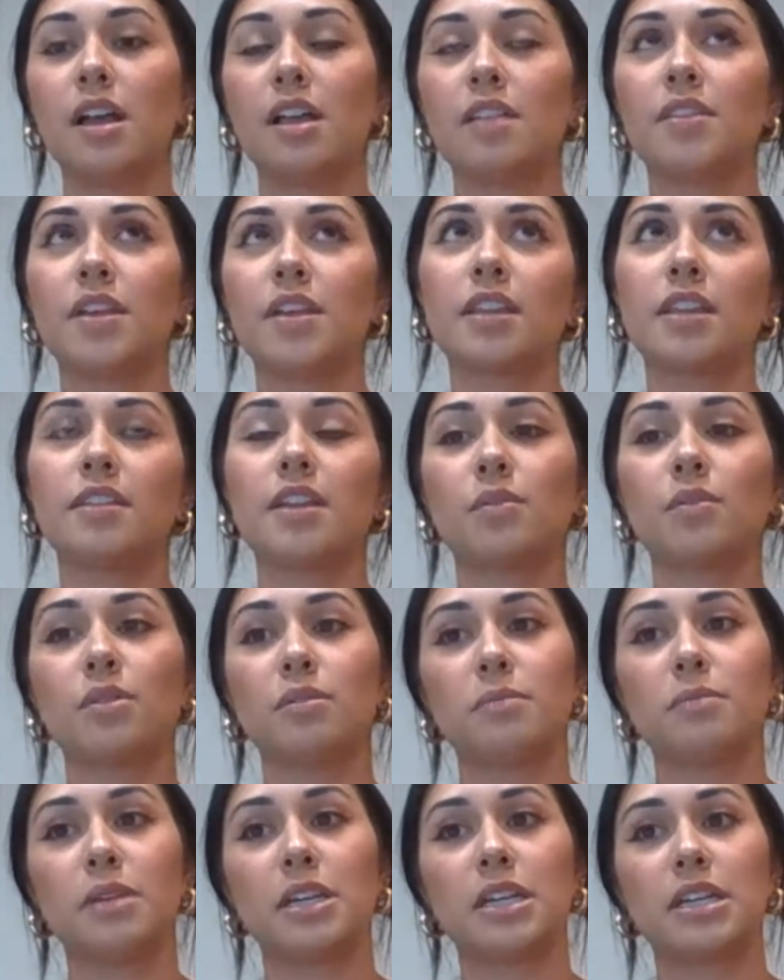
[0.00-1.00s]
that I think would
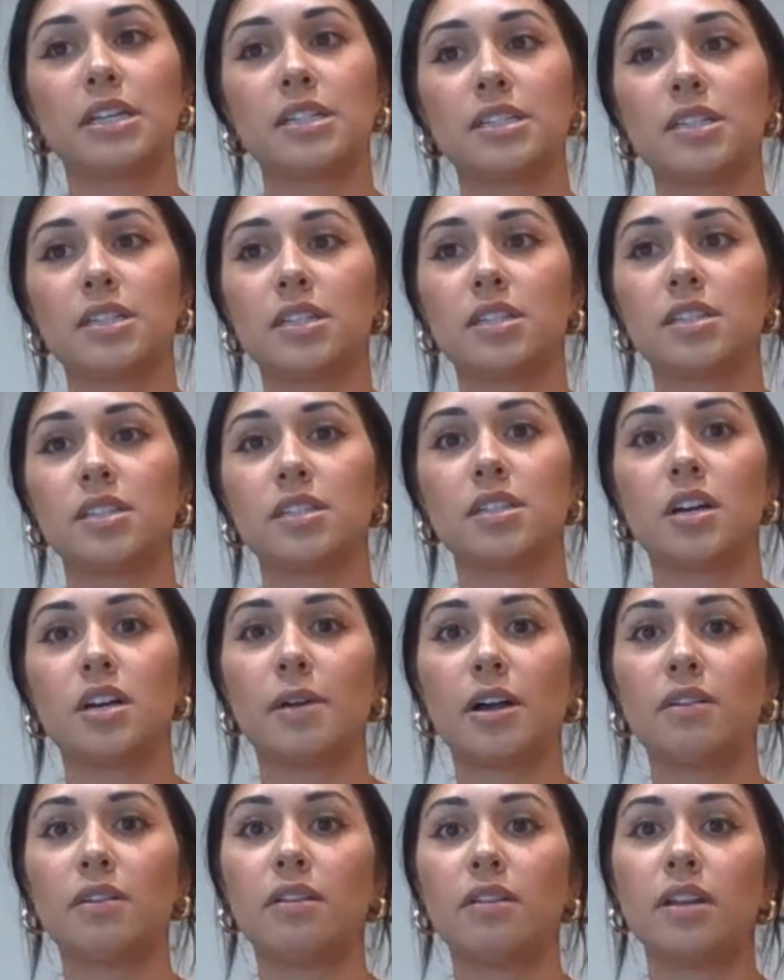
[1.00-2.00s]
make sense to talk
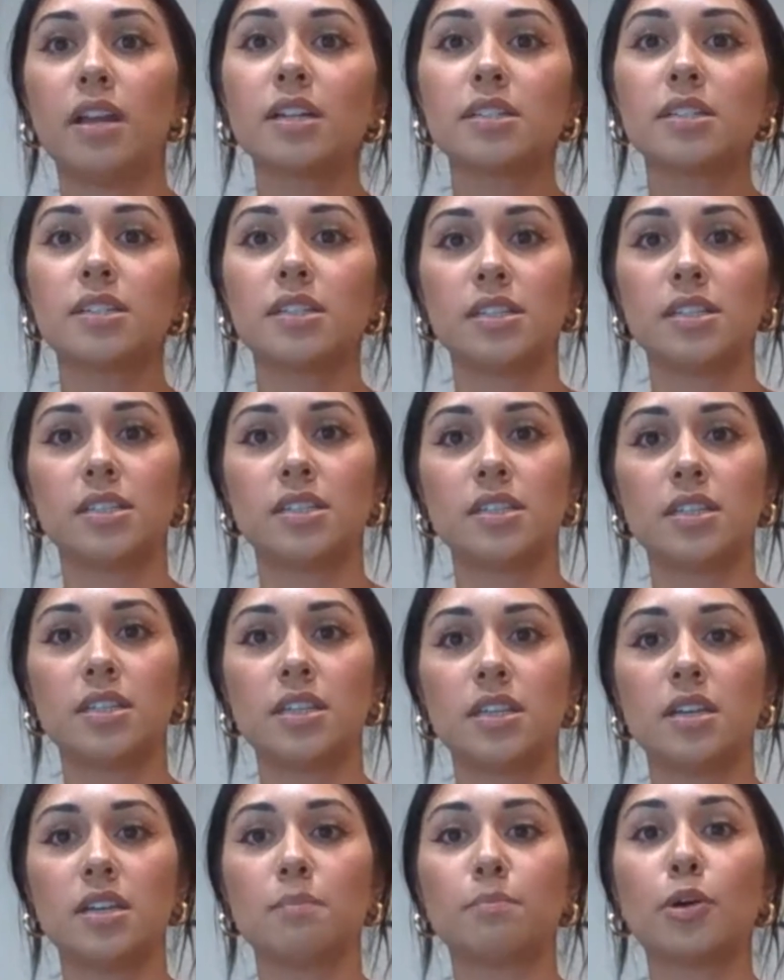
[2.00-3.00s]
about next is
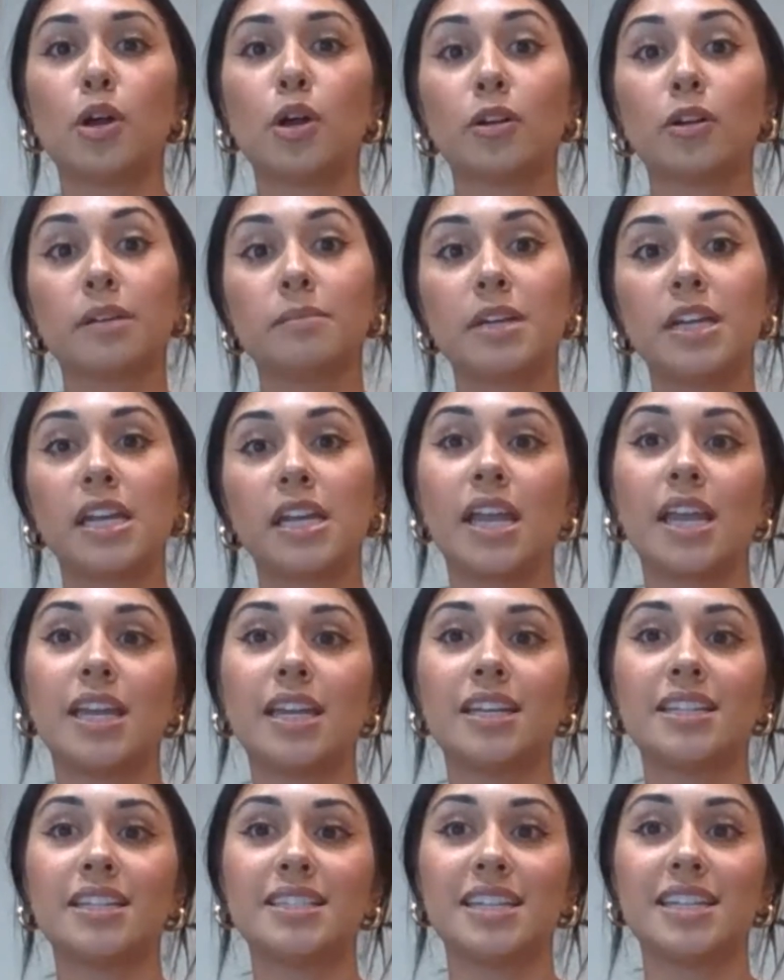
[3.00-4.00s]
the
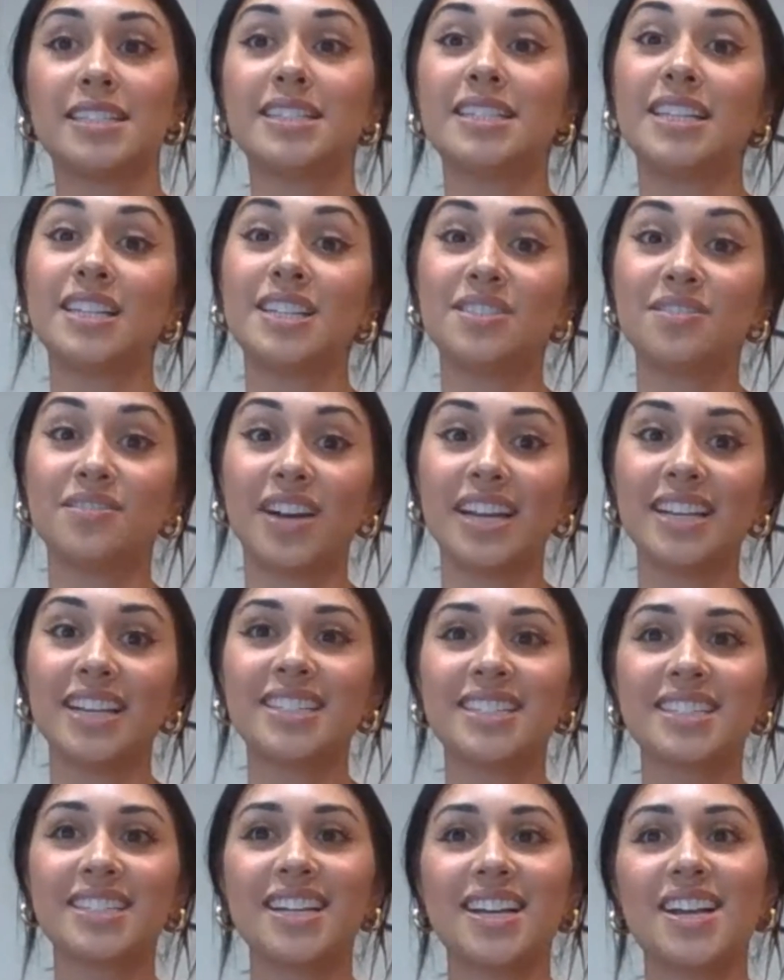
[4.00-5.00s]
programming and testing
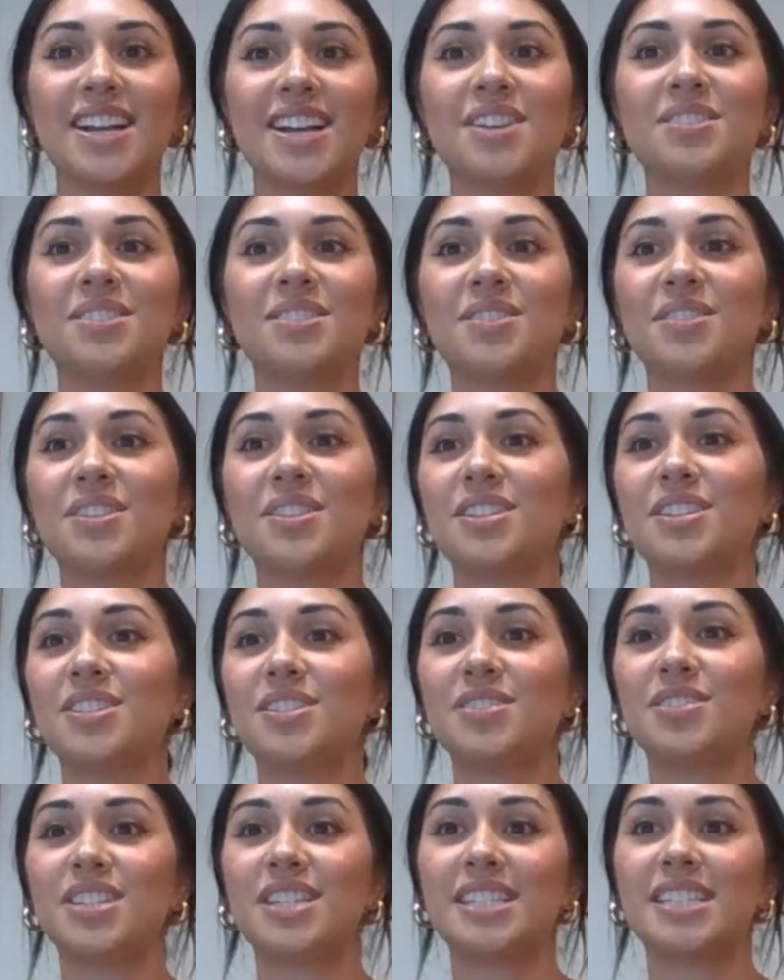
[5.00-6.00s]
device. So could
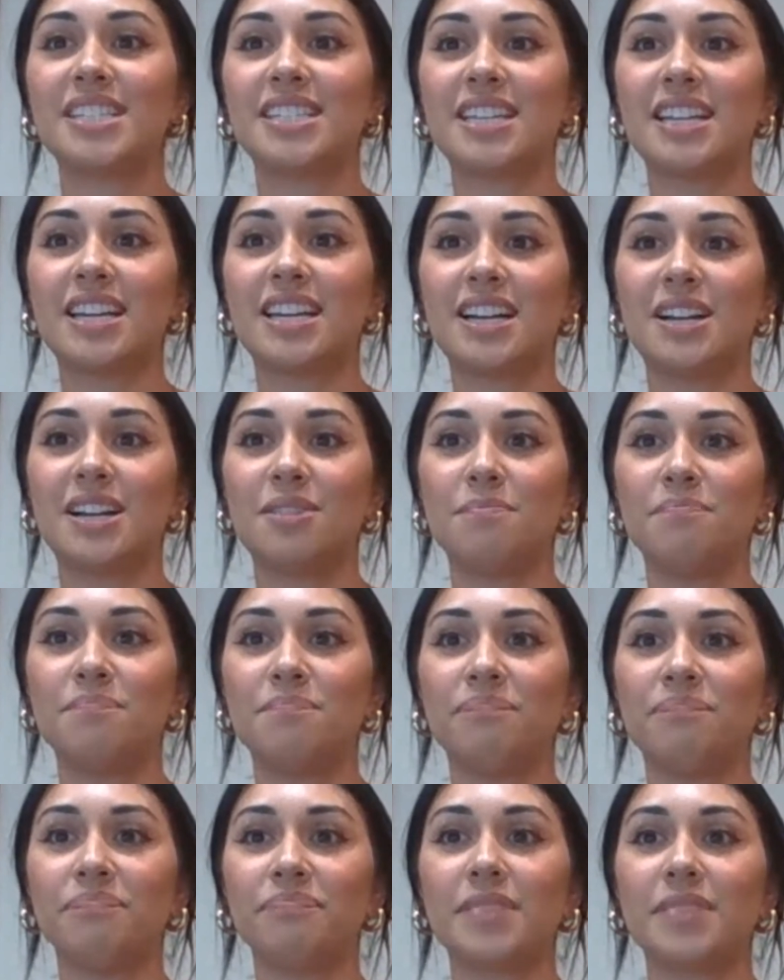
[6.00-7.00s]
you just
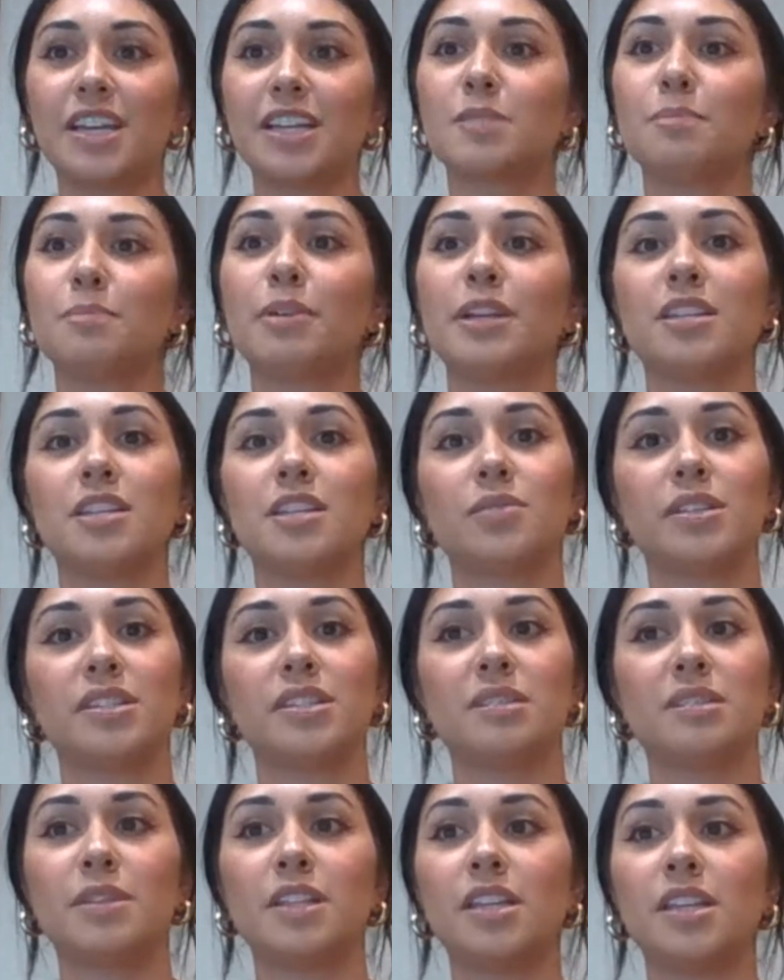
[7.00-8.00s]
explain to
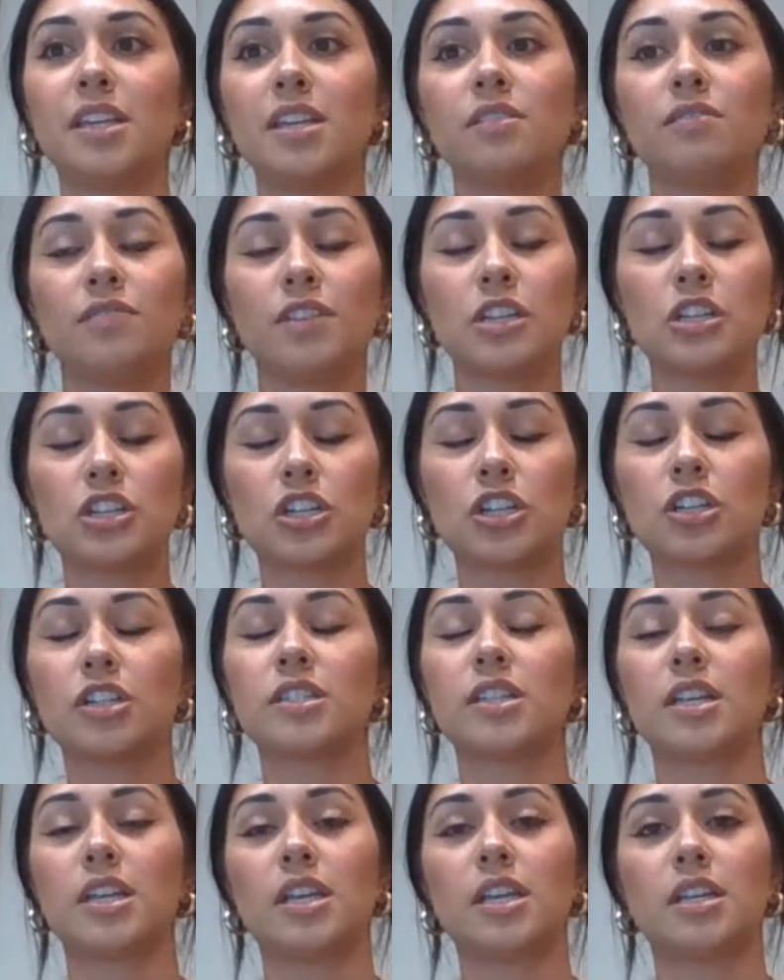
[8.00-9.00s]
us some of the key features
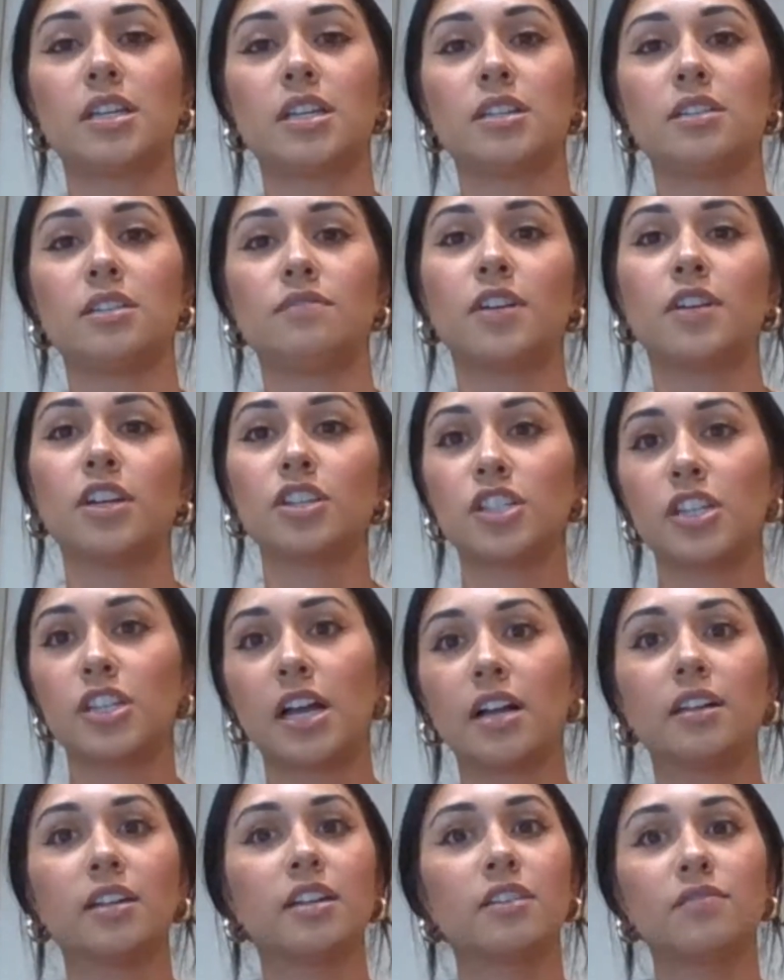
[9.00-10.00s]
and
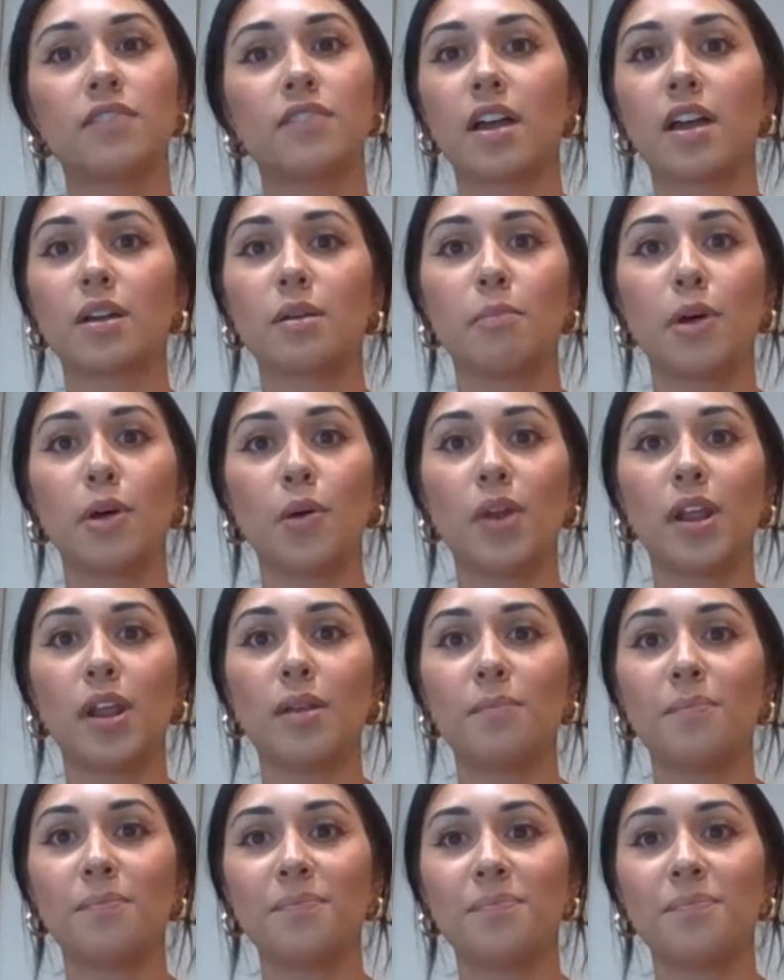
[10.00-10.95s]
functionality of that component?